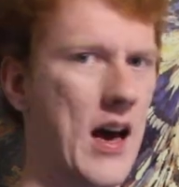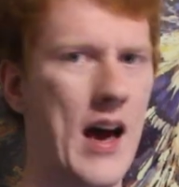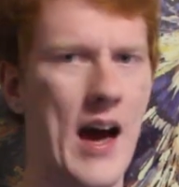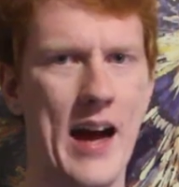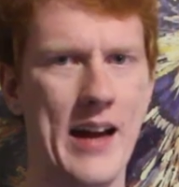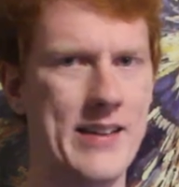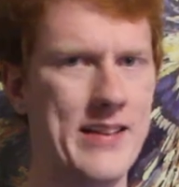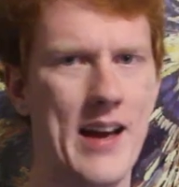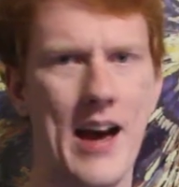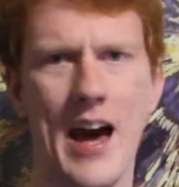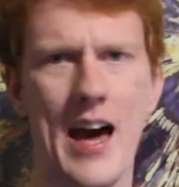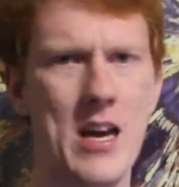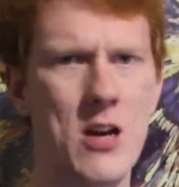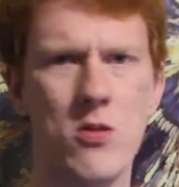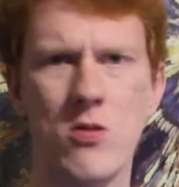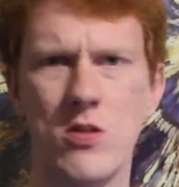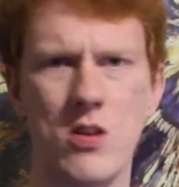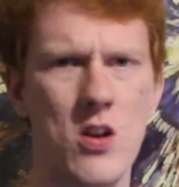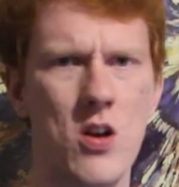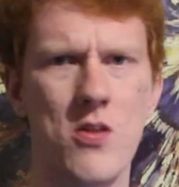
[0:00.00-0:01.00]
I
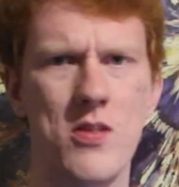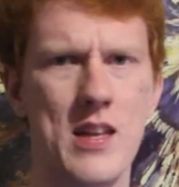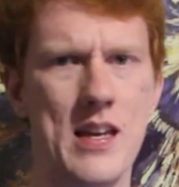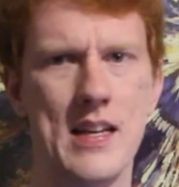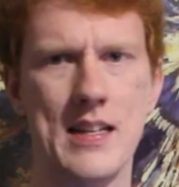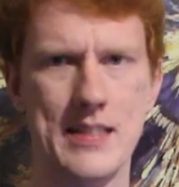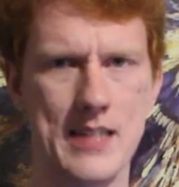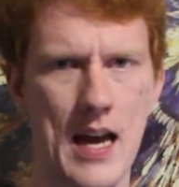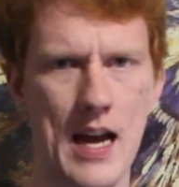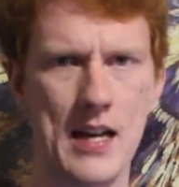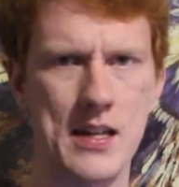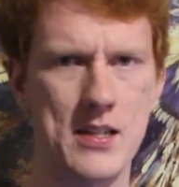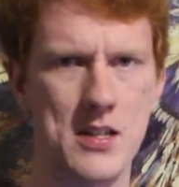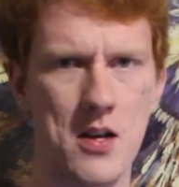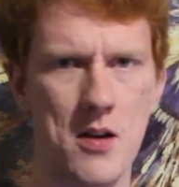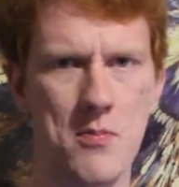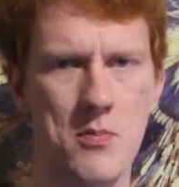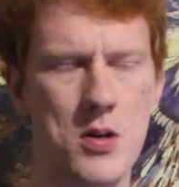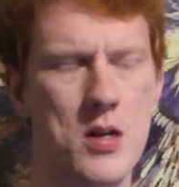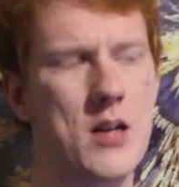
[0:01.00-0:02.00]
don't know the exact
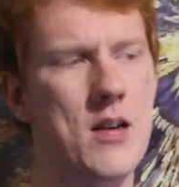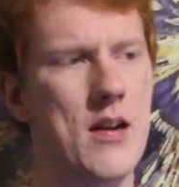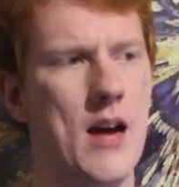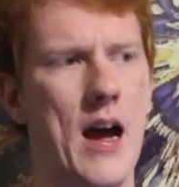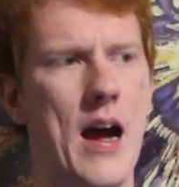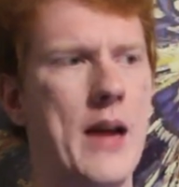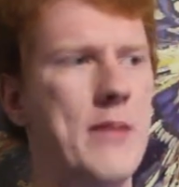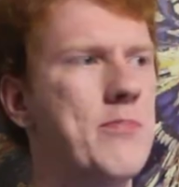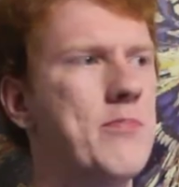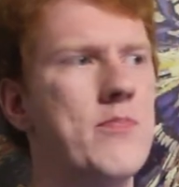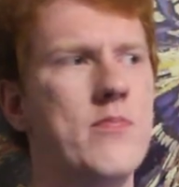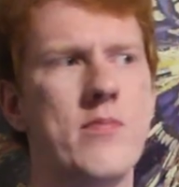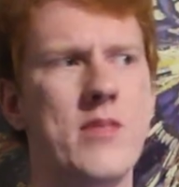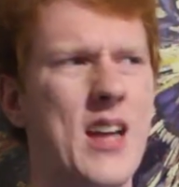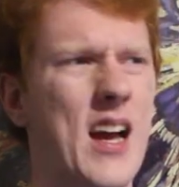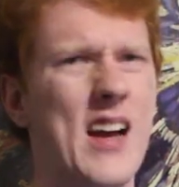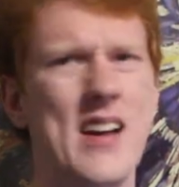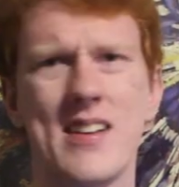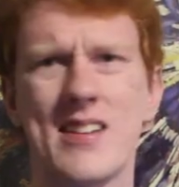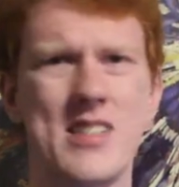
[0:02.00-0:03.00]
number. I
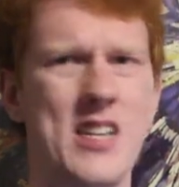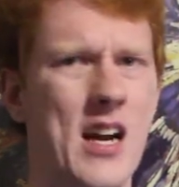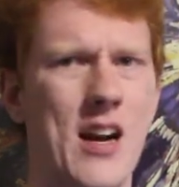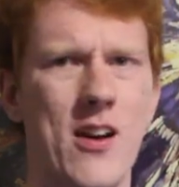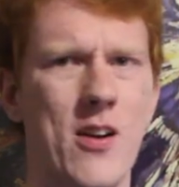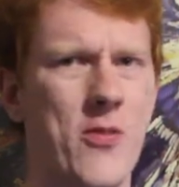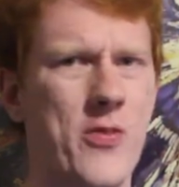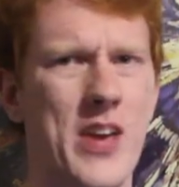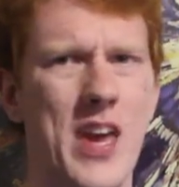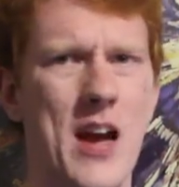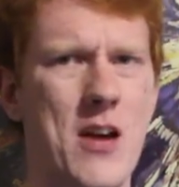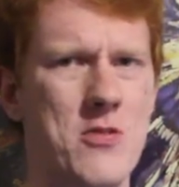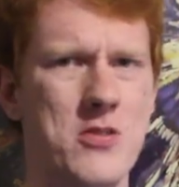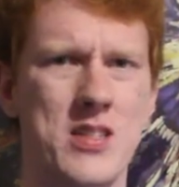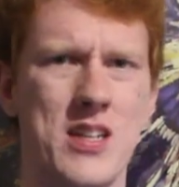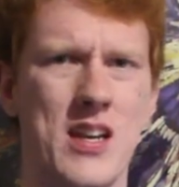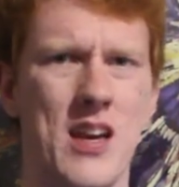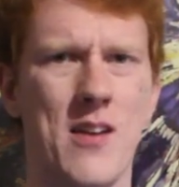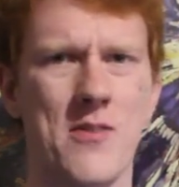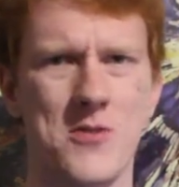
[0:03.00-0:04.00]
got tired of
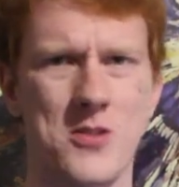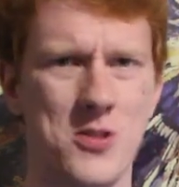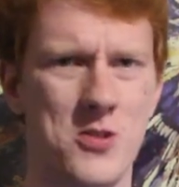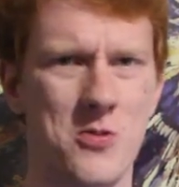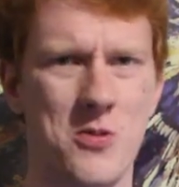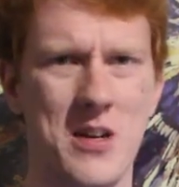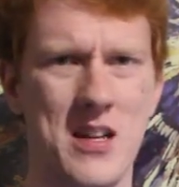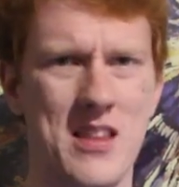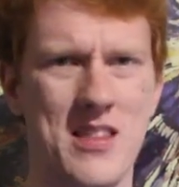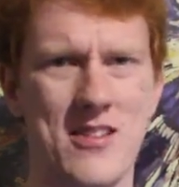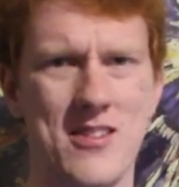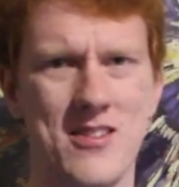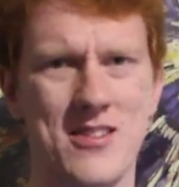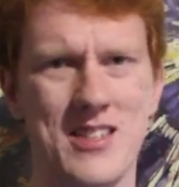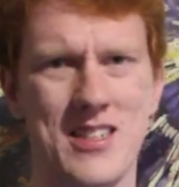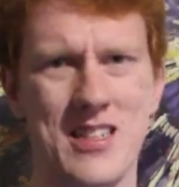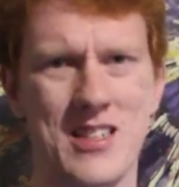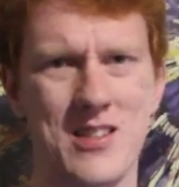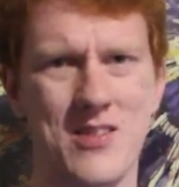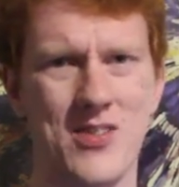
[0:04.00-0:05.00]
counting after
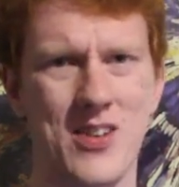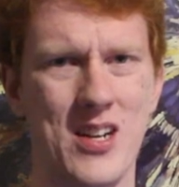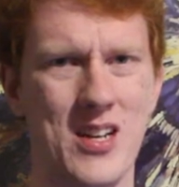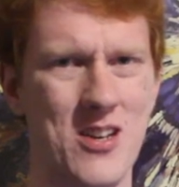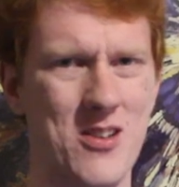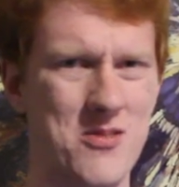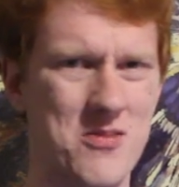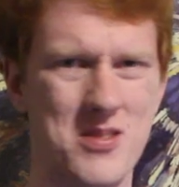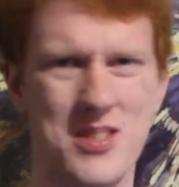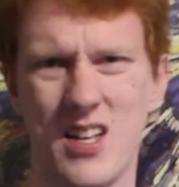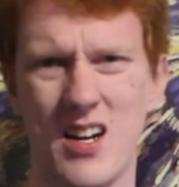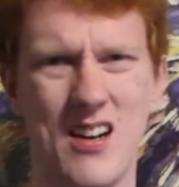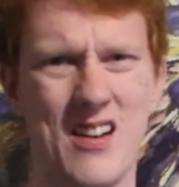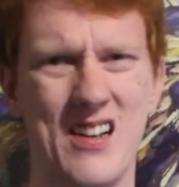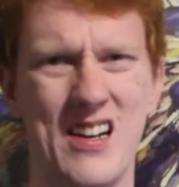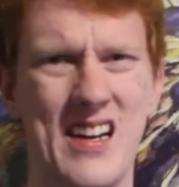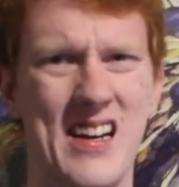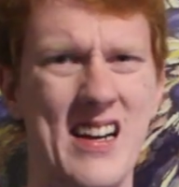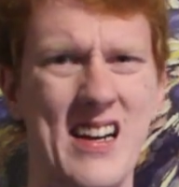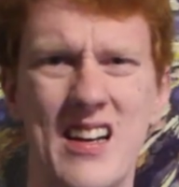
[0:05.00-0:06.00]
2013's videos,
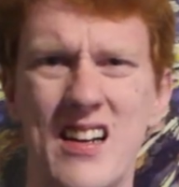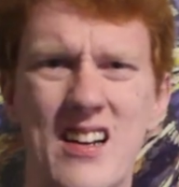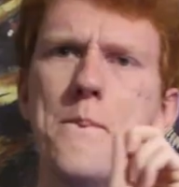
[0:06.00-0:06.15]
sorry.